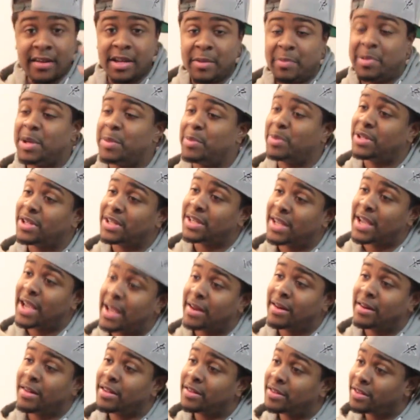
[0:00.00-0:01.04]
the people in
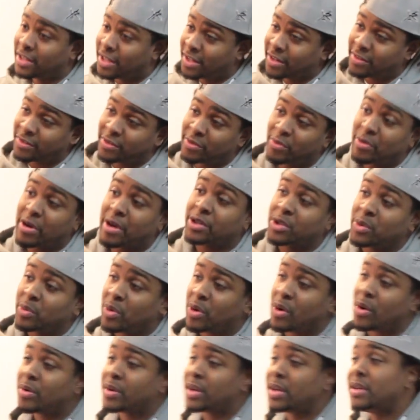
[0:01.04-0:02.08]
Canada and throughout the
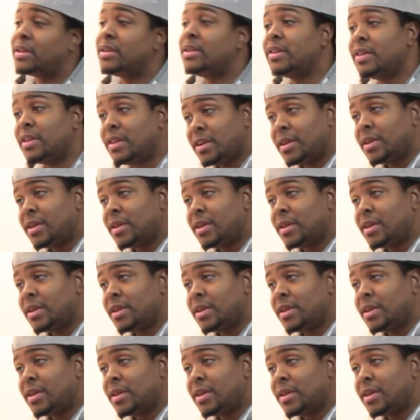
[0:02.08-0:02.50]
world can,